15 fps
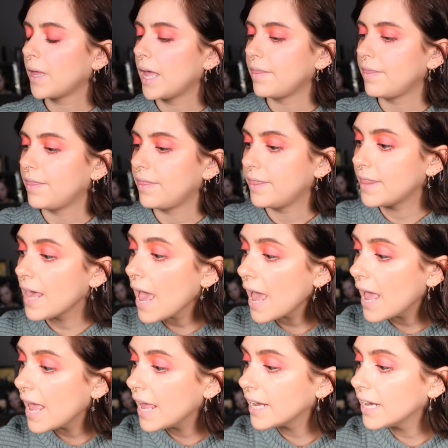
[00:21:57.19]
And
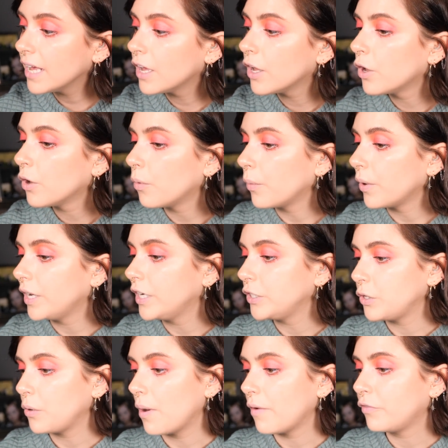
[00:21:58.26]
then we're gonna
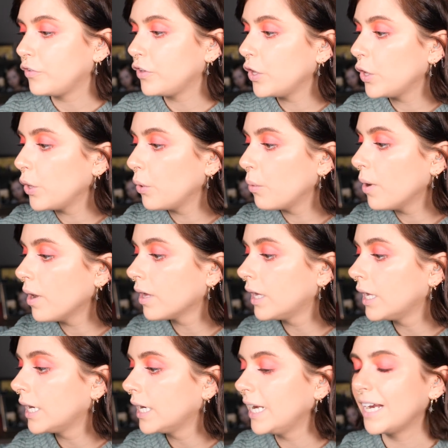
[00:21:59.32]
do a few
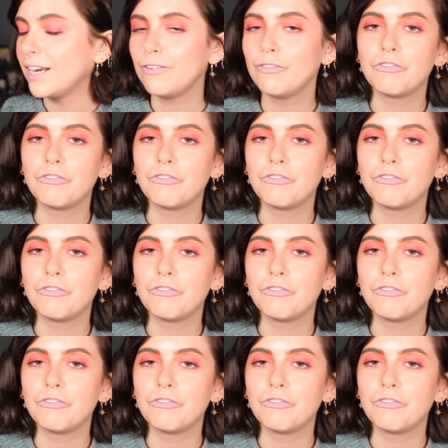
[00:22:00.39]
little